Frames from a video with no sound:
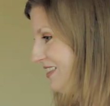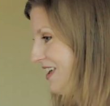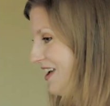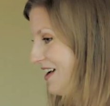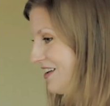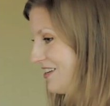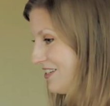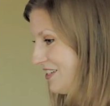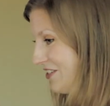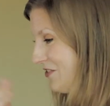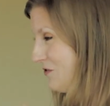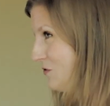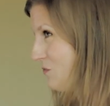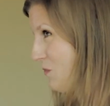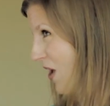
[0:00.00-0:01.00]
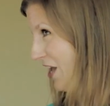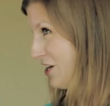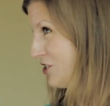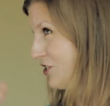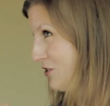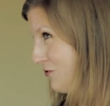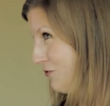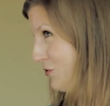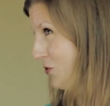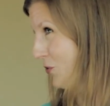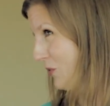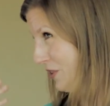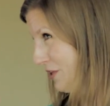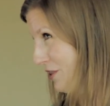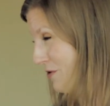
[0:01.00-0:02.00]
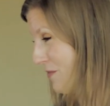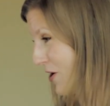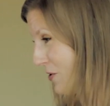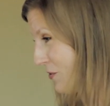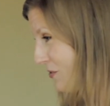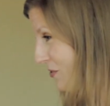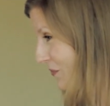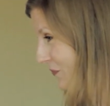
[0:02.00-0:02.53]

and managing food within the mouth.